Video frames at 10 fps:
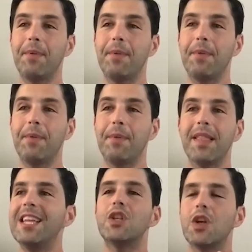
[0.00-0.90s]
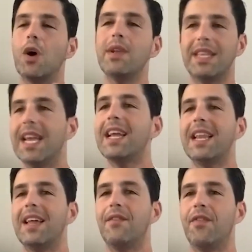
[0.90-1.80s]
But like, this is so
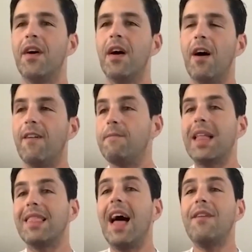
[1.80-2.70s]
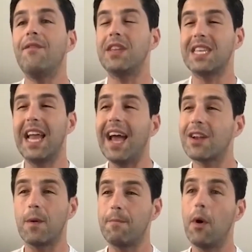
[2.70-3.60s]
indicative of my life as an
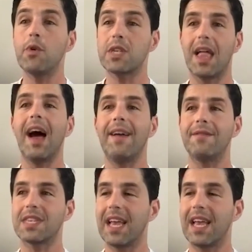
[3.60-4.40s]
actor in most lives.